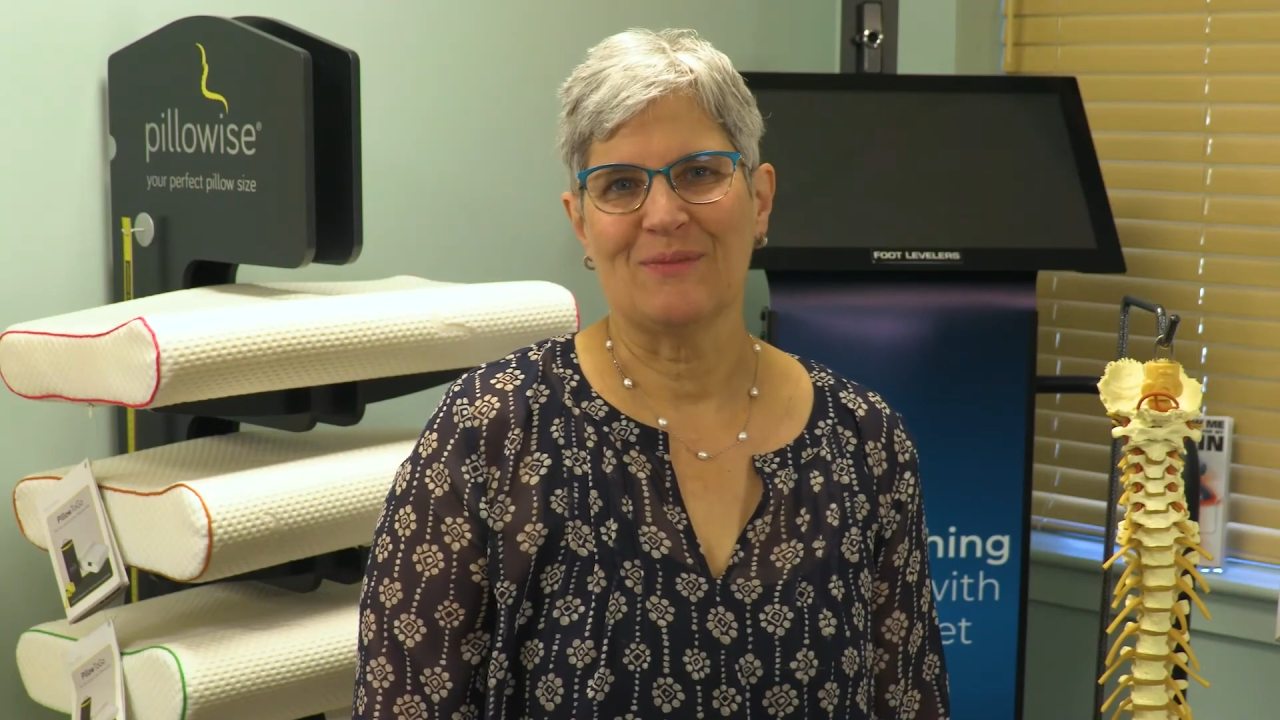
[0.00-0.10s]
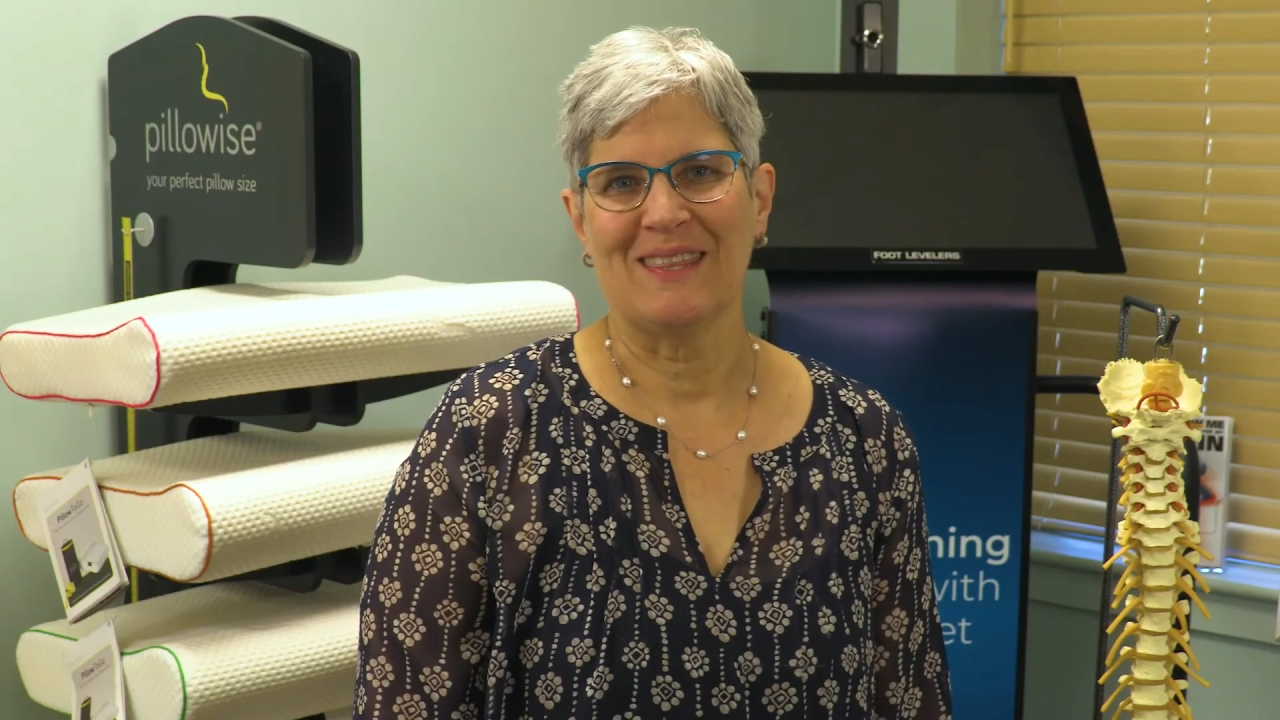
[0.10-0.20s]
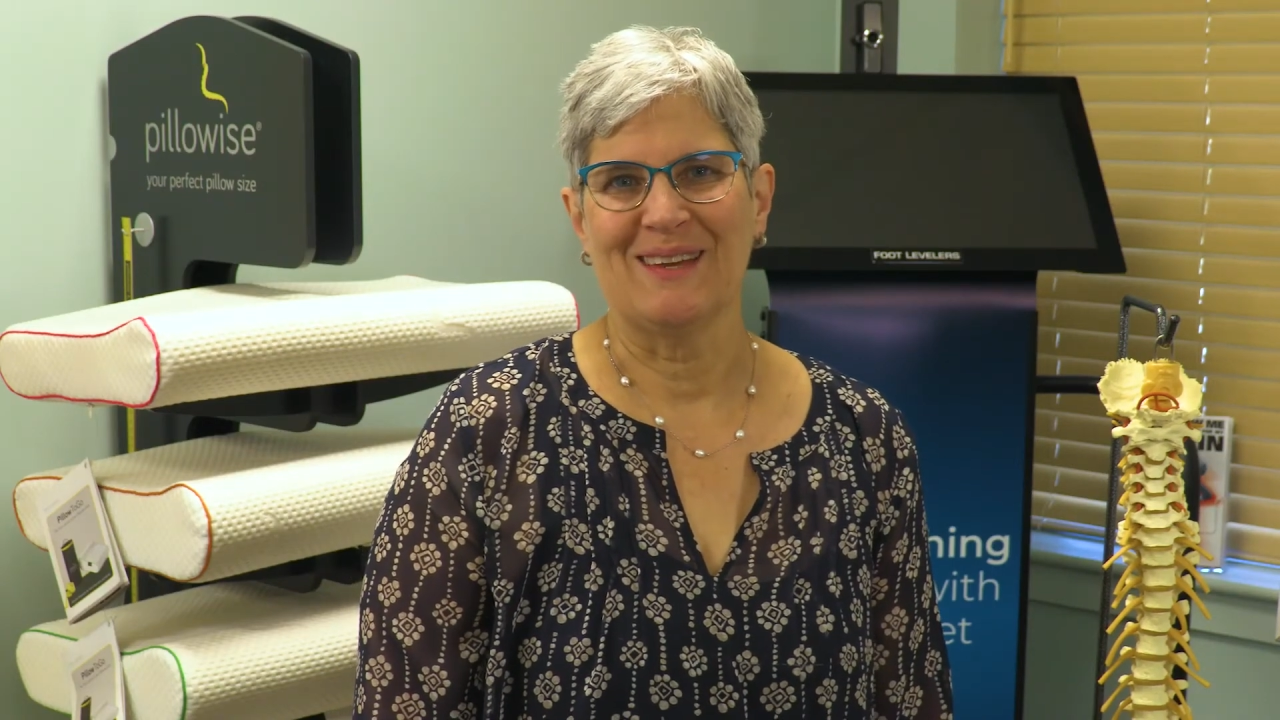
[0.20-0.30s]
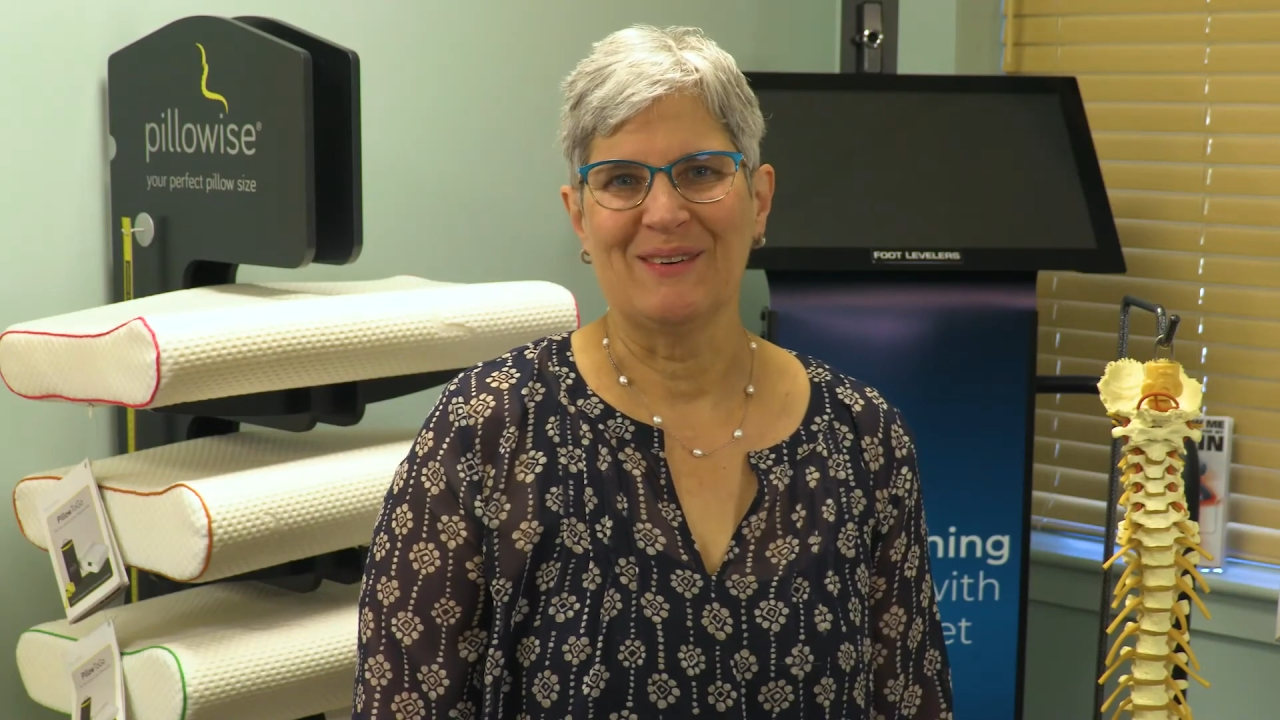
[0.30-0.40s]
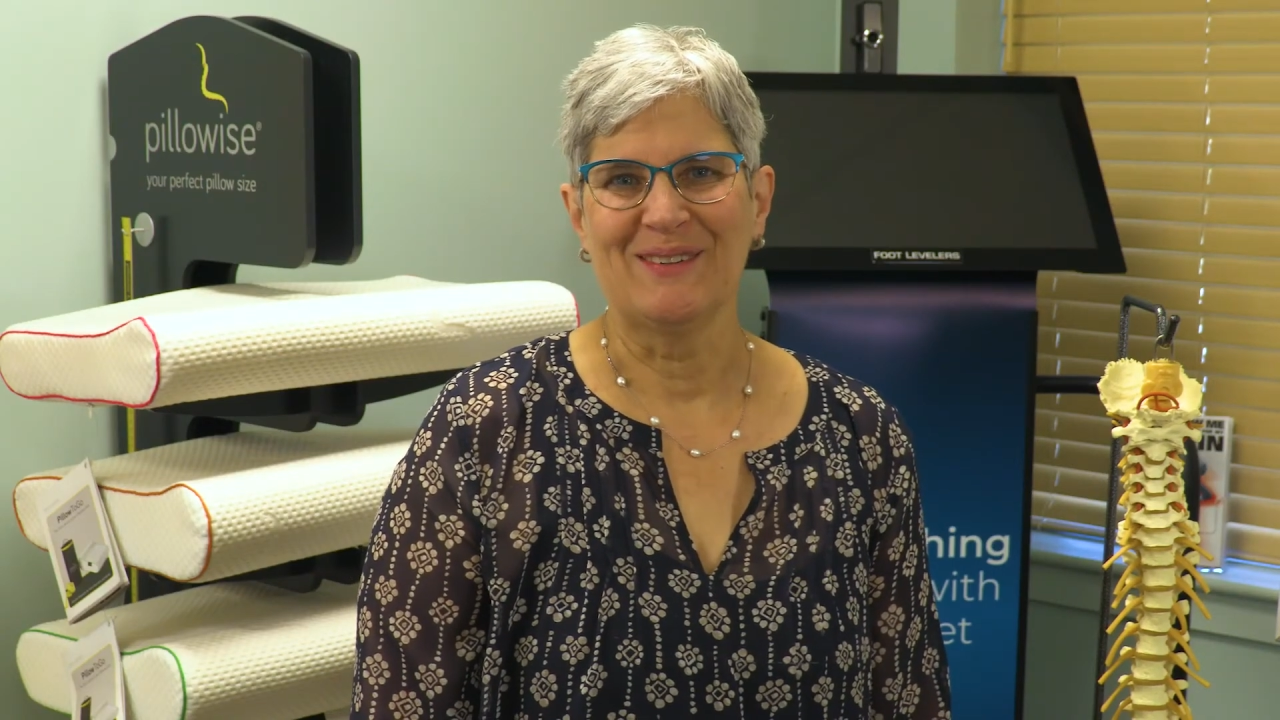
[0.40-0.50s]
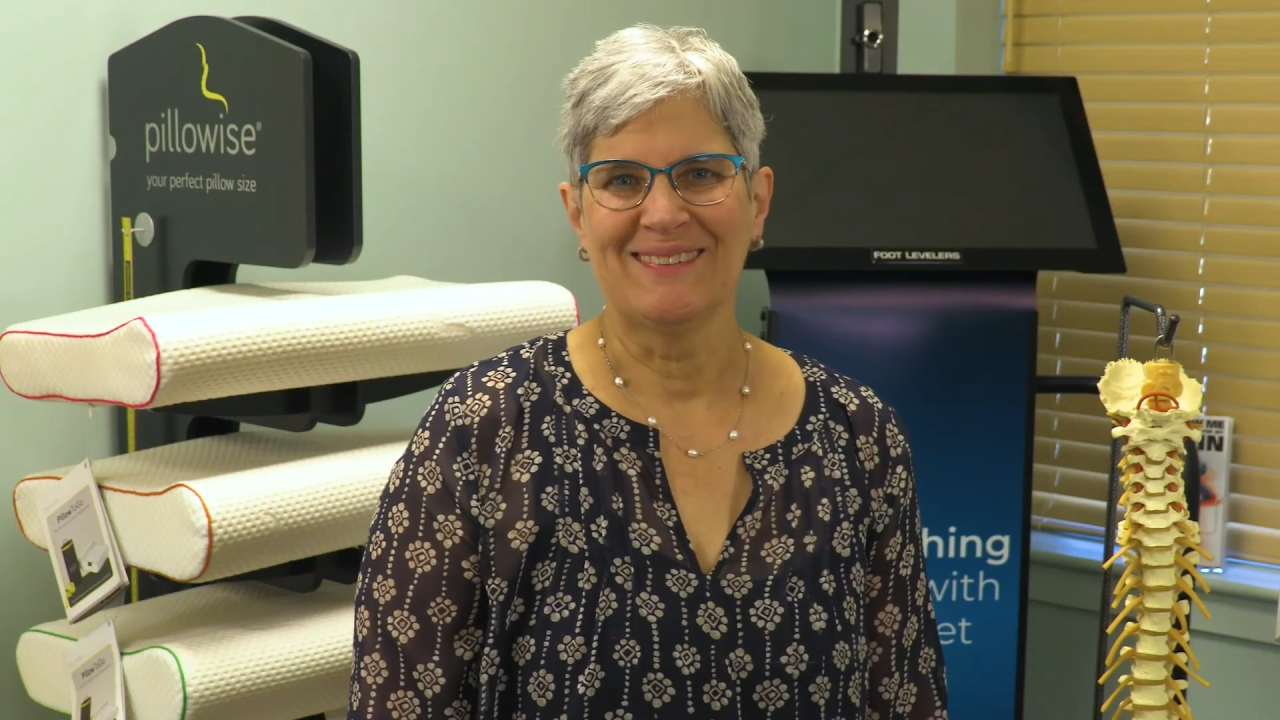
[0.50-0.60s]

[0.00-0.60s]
with you.